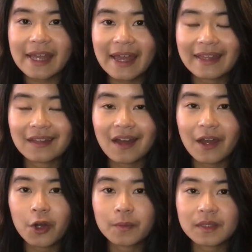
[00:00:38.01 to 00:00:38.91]
then
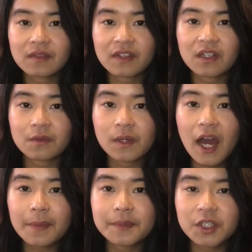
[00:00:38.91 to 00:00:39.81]
I hope this video will
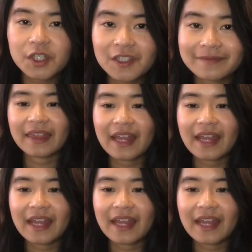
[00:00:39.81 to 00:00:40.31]
help you.